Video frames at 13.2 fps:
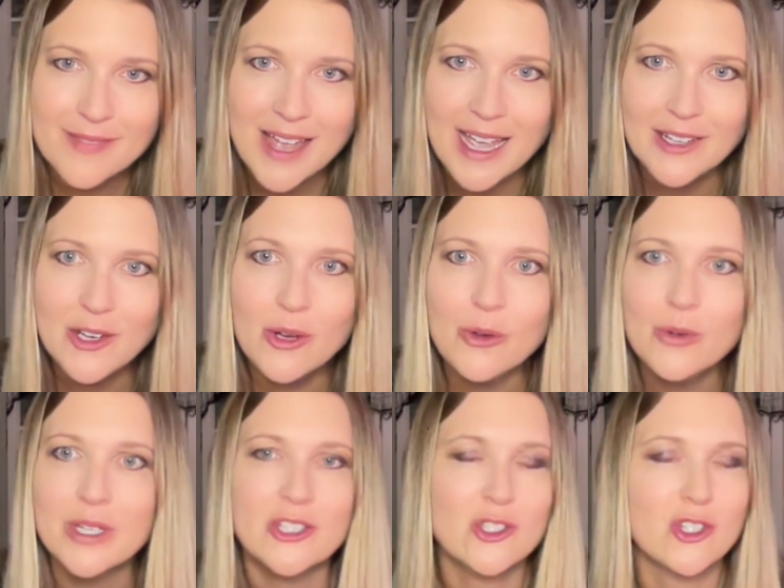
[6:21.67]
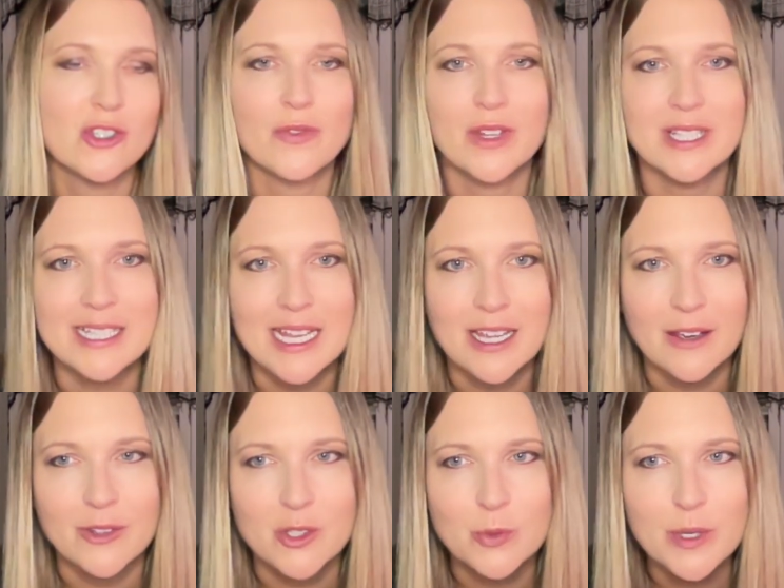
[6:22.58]
I know it's just for the sake
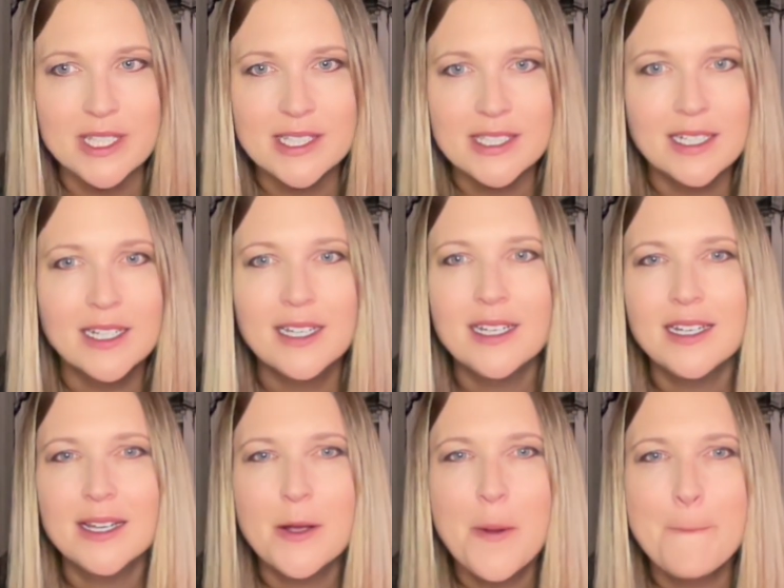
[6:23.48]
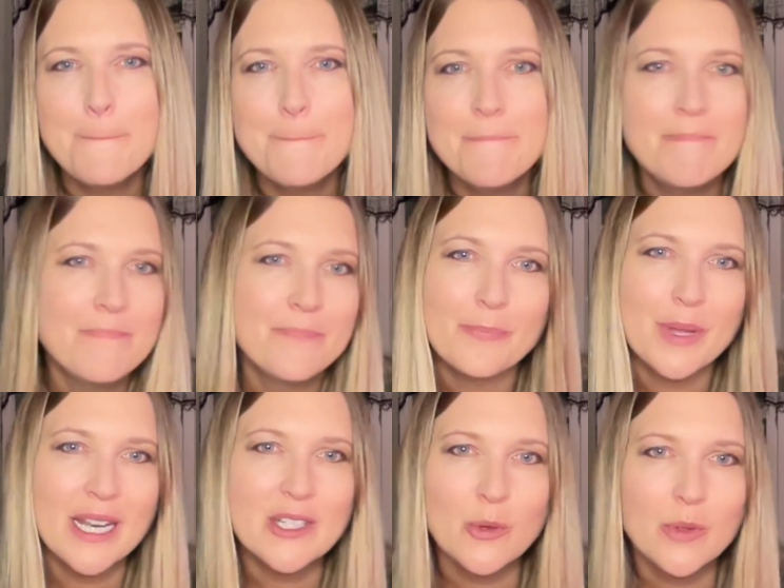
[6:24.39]
of a twist,
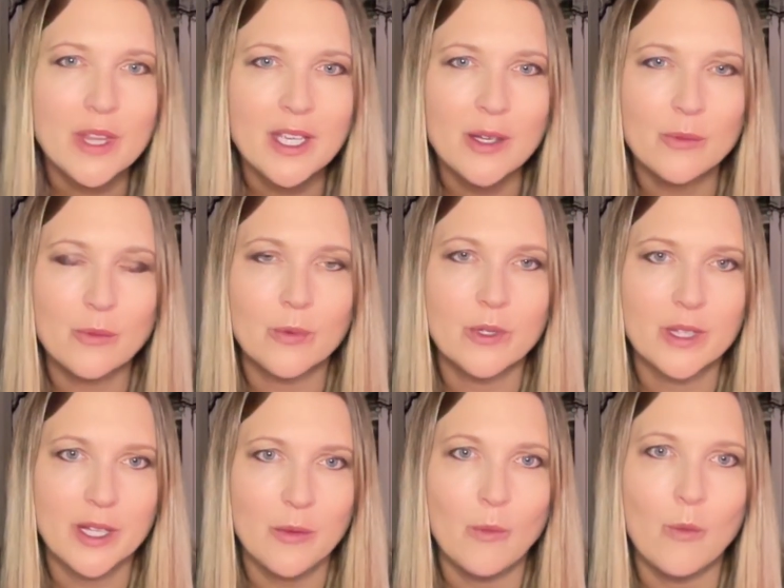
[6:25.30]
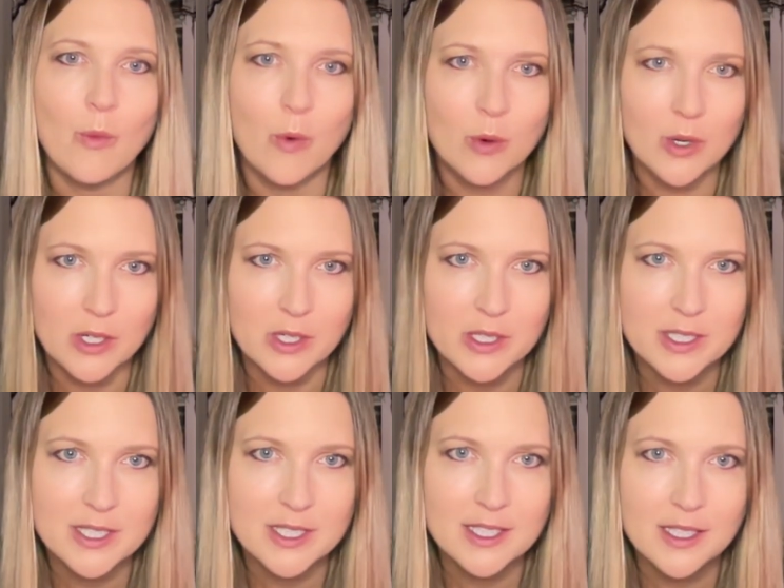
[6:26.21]
but I don't think it really
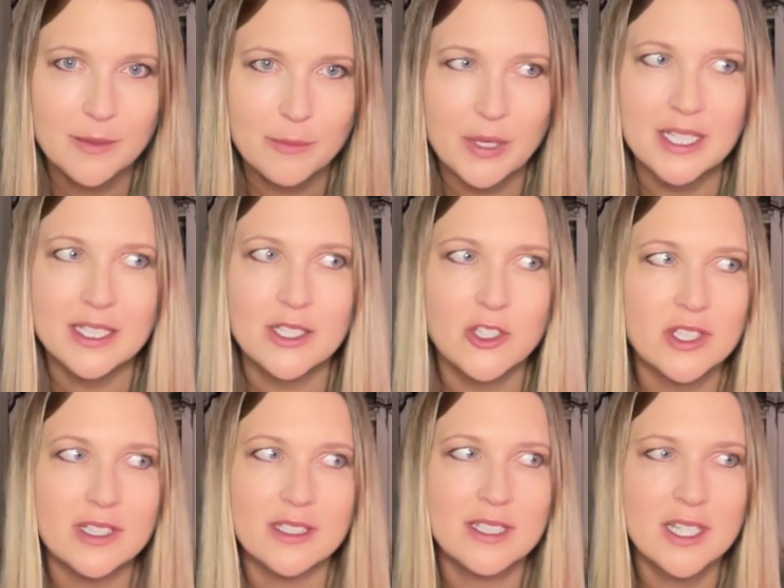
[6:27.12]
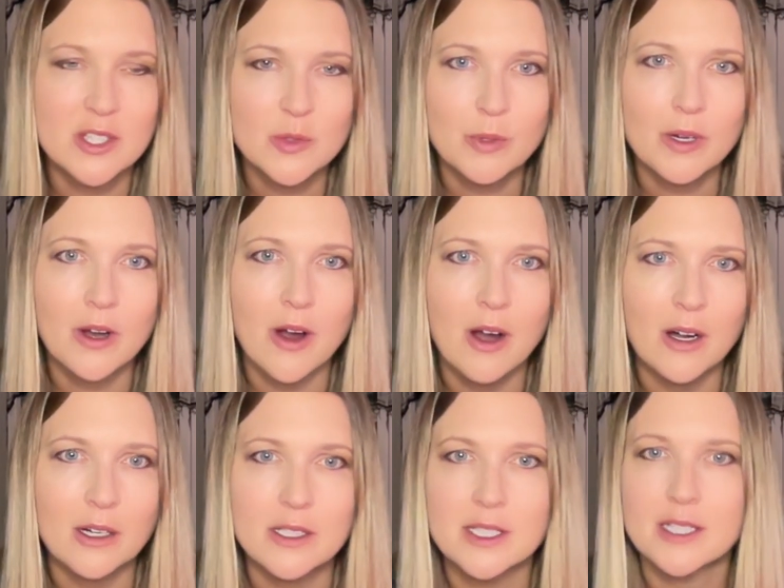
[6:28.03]
works, because it just
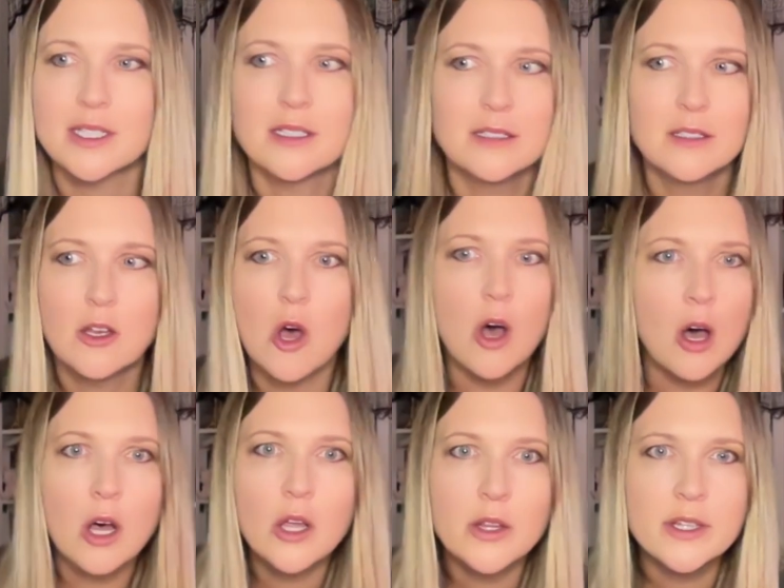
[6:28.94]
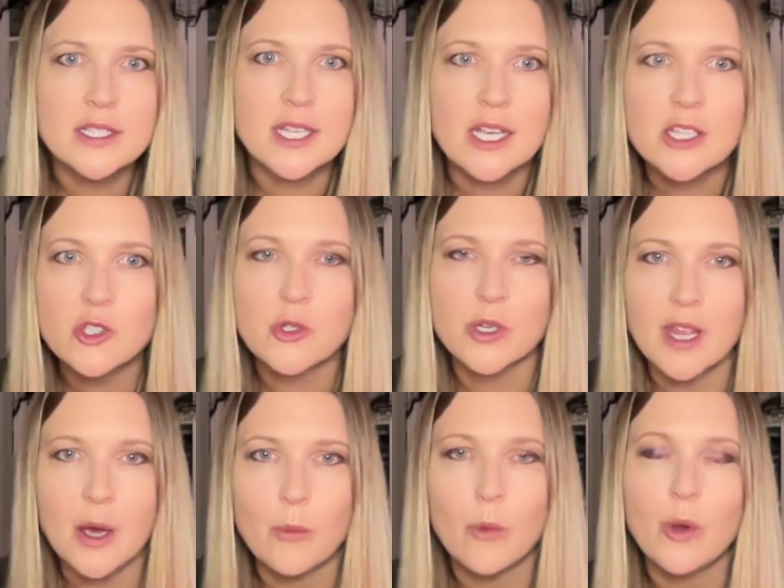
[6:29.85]
disregards all this history
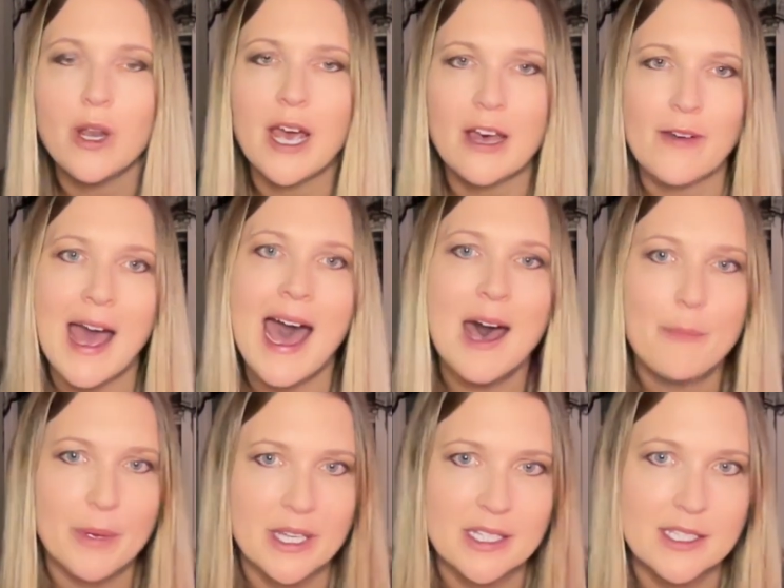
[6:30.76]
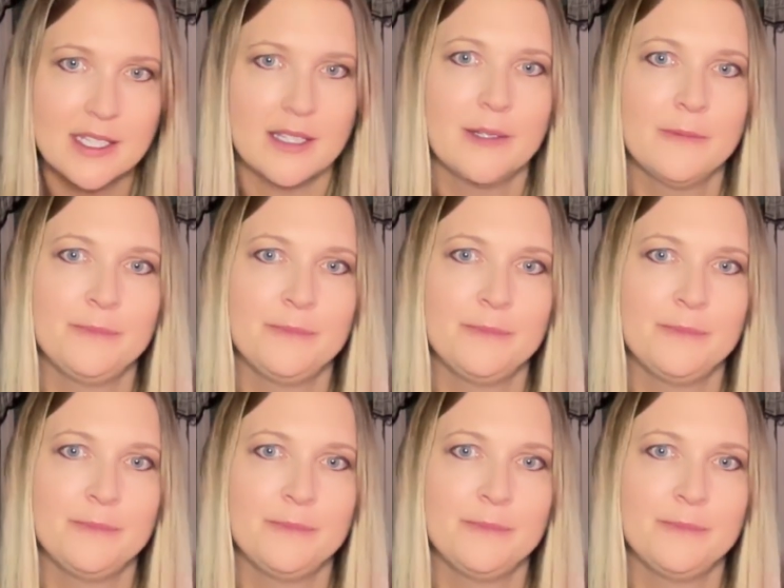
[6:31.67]
that would have happened.